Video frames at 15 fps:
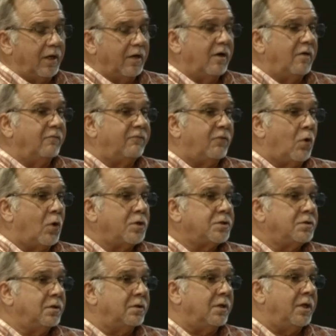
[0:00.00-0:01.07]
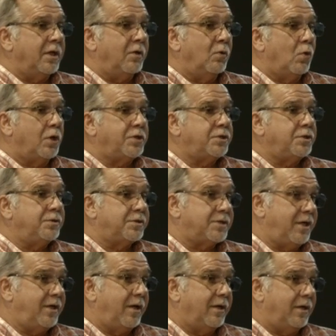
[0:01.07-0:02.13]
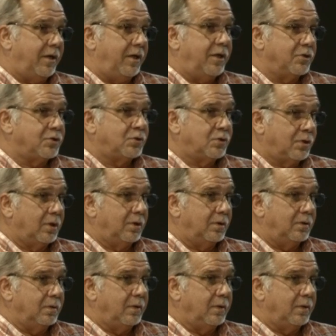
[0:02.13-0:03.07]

unfortunately, what you said is true.